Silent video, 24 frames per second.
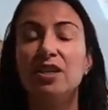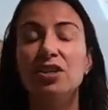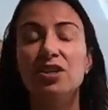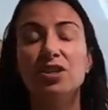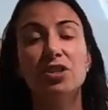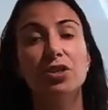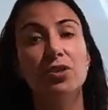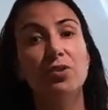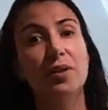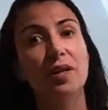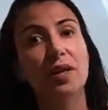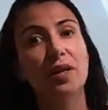
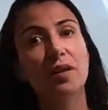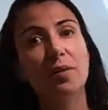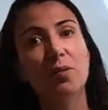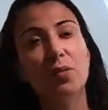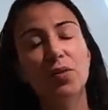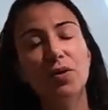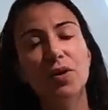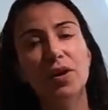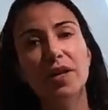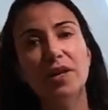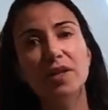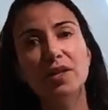So in the
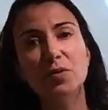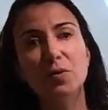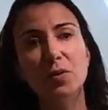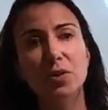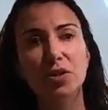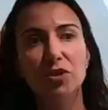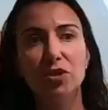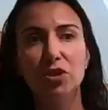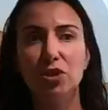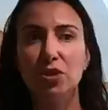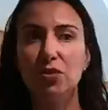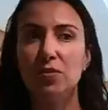mornings, what
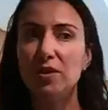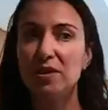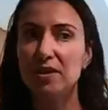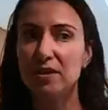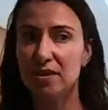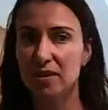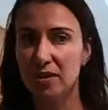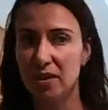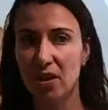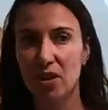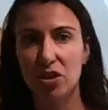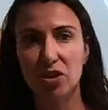I'll do is